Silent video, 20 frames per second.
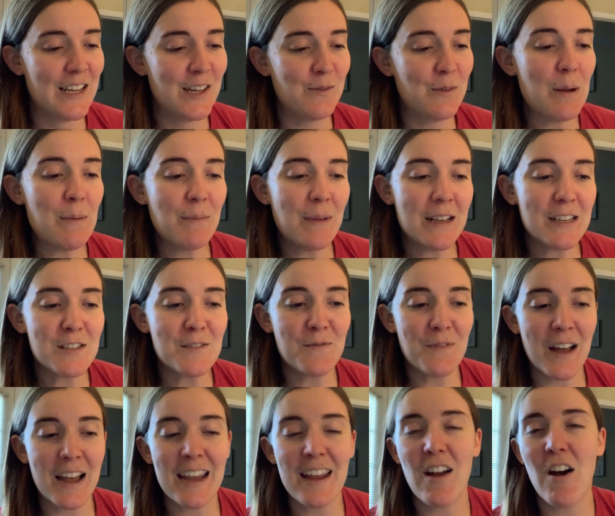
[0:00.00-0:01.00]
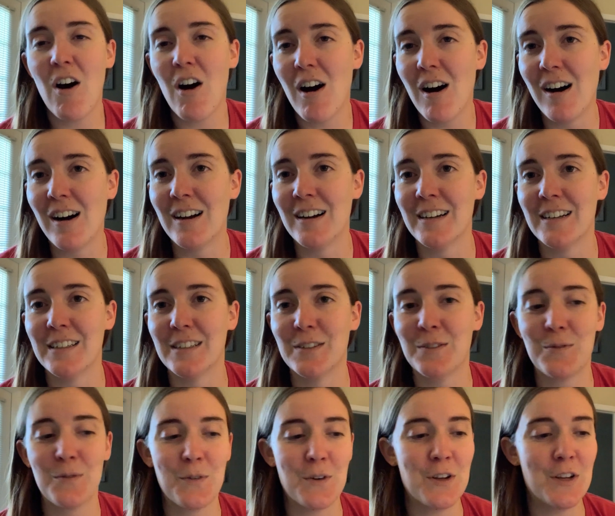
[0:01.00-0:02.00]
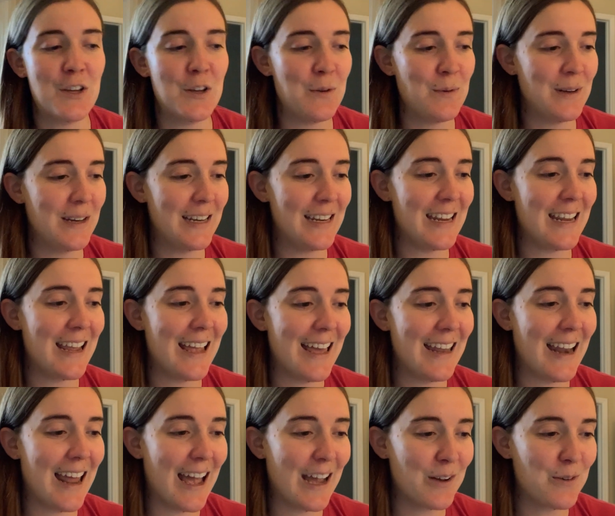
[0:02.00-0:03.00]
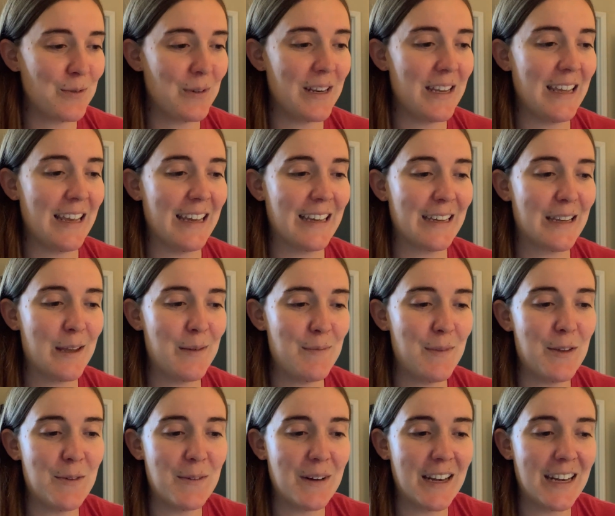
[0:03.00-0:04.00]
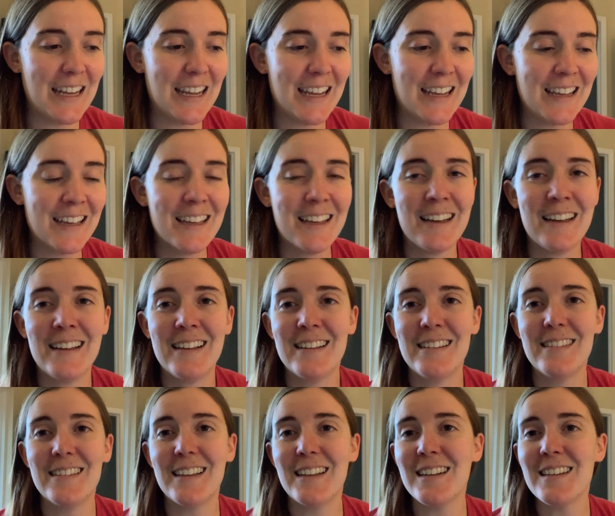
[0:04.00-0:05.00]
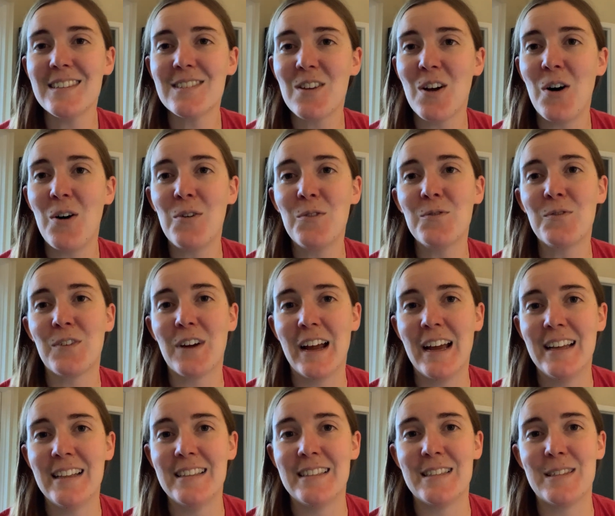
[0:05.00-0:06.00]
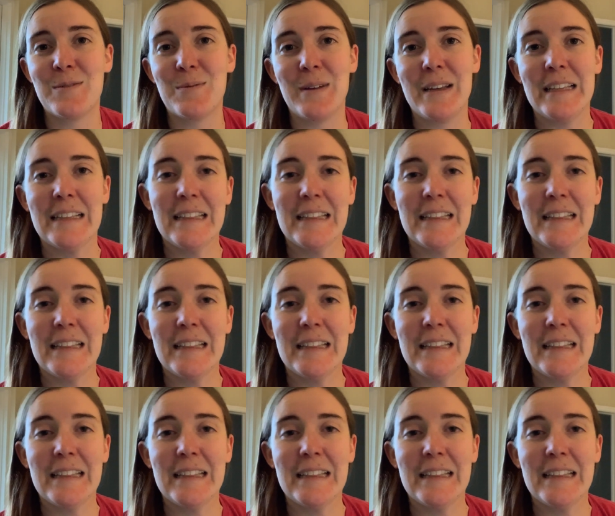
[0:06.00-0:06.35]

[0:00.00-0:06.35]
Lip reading: We must fight hard for unity and equity and community. Let us call friends we